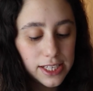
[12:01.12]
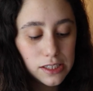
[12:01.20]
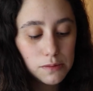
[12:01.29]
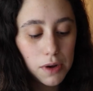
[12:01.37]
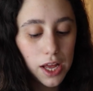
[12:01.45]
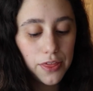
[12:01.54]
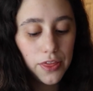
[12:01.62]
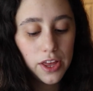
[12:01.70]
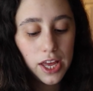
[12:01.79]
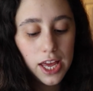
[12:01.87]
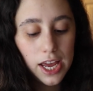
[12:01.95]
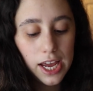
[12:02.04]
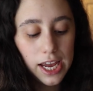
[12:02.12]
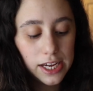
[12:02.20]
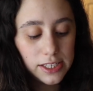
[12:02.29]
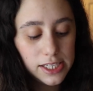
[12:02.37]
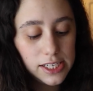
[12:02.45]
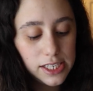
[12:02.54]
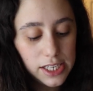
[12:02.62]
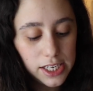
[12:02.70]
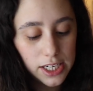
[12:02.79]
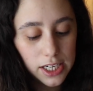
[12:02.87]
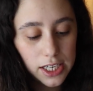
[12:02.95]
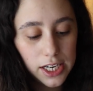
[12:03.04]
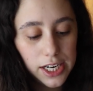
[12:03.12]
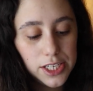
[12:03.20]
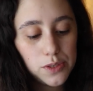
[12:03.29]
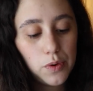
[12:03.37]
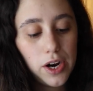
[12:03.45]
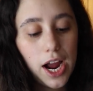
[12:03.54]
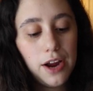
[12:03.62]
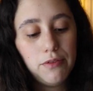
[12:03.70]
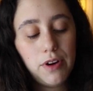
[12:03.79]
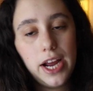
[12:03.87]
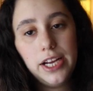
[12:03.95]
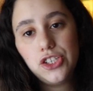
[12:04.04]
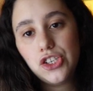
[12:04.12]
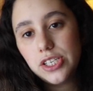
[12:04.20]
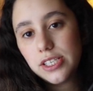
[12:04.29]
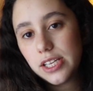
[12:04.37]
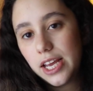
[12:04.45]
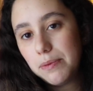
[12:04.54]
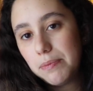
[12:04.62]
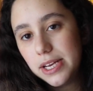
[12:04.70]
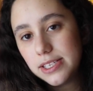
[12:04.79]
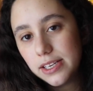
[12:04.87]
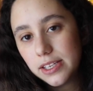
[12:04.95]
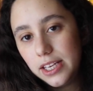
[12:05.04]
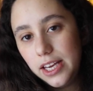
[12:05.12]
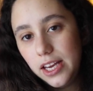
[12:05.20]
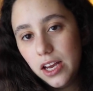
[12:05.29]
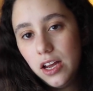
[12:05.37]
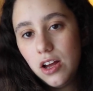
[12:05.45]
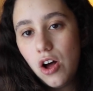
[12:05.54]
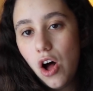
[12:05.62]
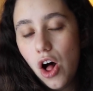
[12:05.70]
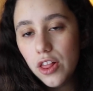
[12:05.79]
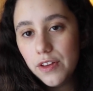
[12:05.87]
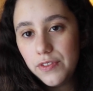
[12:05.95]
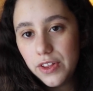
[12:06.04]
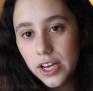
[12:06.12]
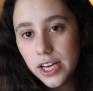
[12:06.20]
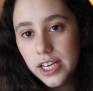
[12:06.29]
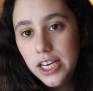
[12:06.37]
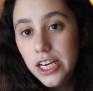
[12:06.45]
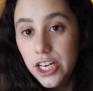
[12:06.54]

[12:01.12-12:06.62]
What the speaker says: this month. And here is where I write just like basically all of the